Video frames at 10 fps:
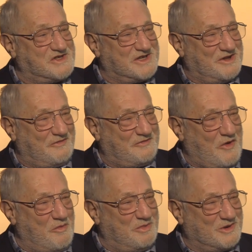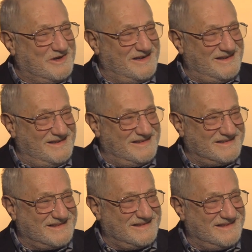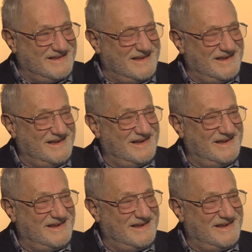well, in the phone book. I'm actually doing a painting now for a